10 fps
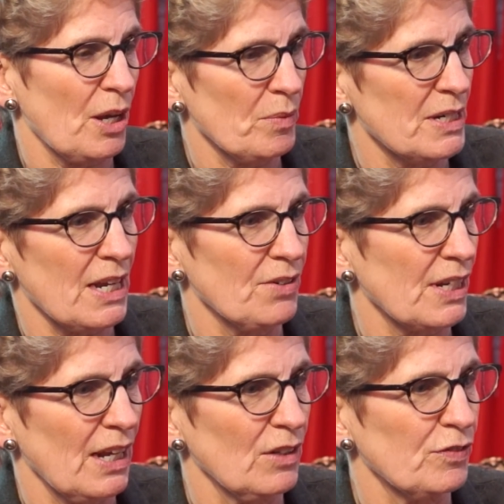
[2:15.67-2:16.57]
I went down to
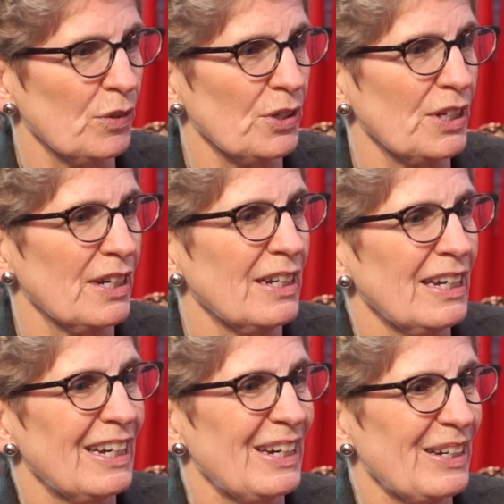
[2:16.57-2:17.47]
California
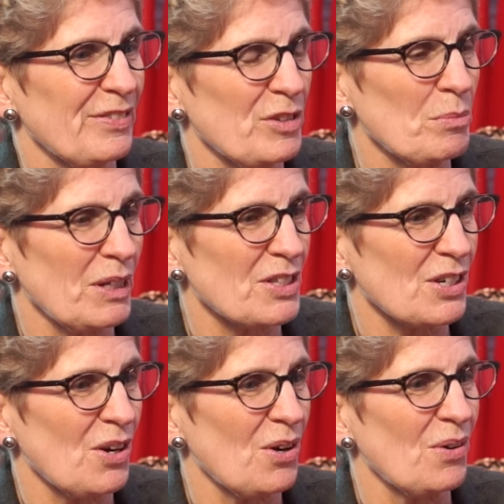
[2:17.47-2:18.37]
a few months
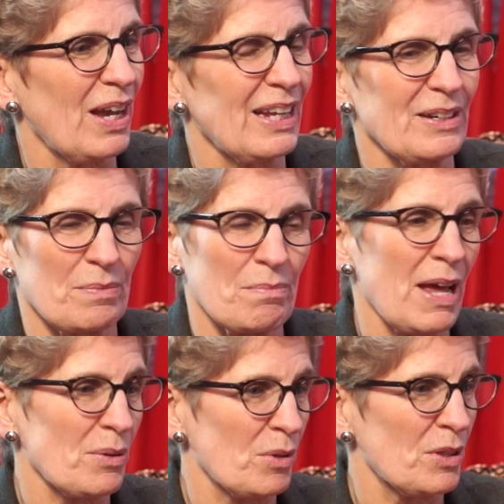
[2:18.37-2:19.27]
ago and
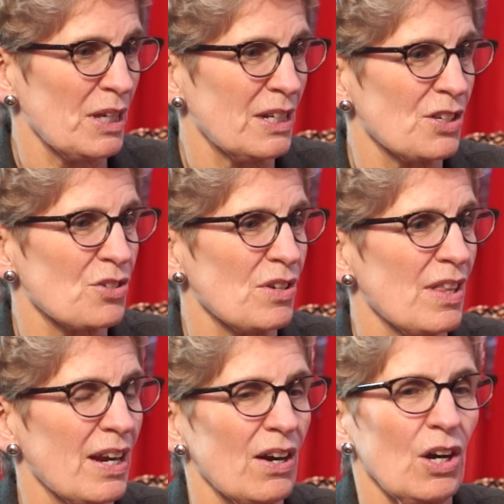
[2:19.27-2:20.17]
met with the industry
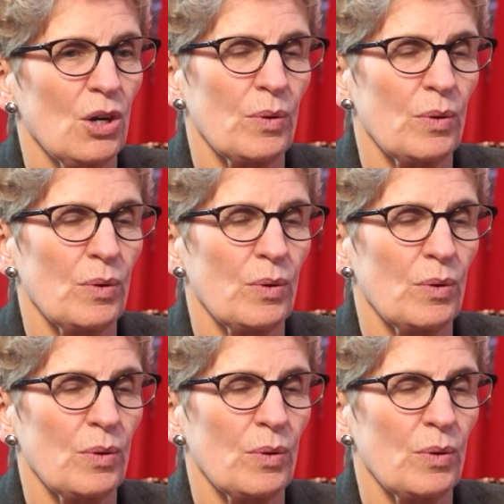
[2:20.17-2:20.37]
there.